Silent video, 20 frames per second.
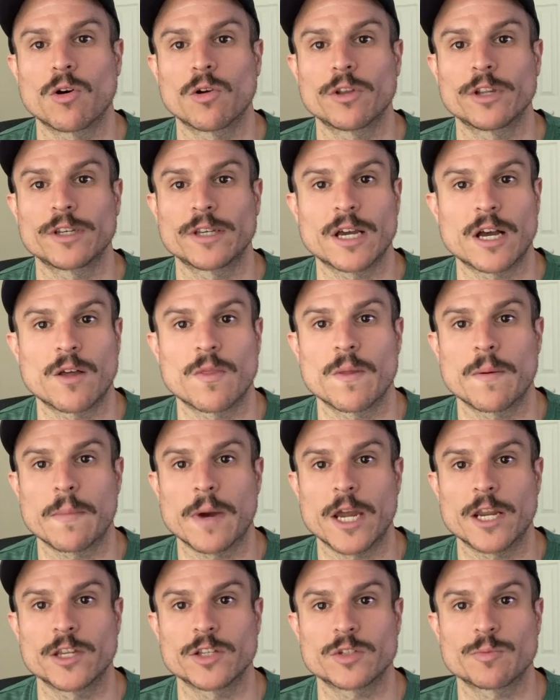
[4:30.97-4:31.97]
holding down the
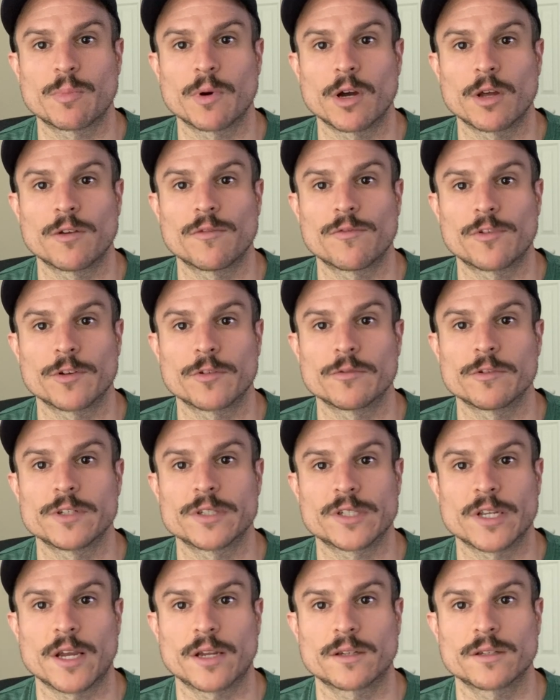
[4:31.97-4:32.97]
minus button for 3
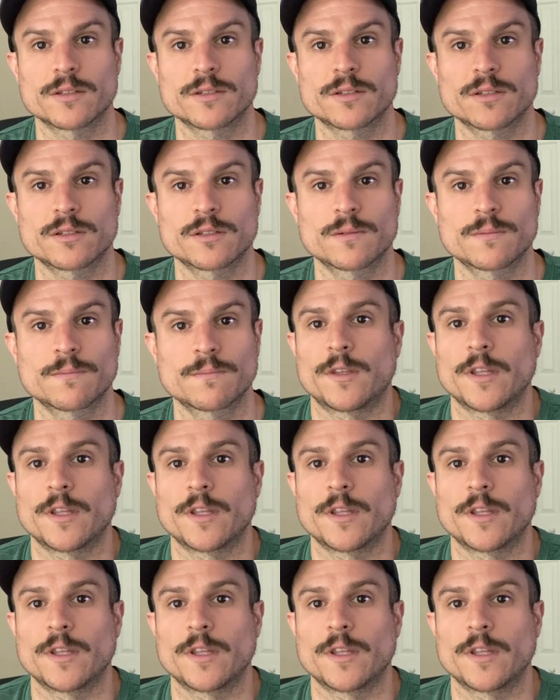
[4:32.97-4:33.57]
seconds.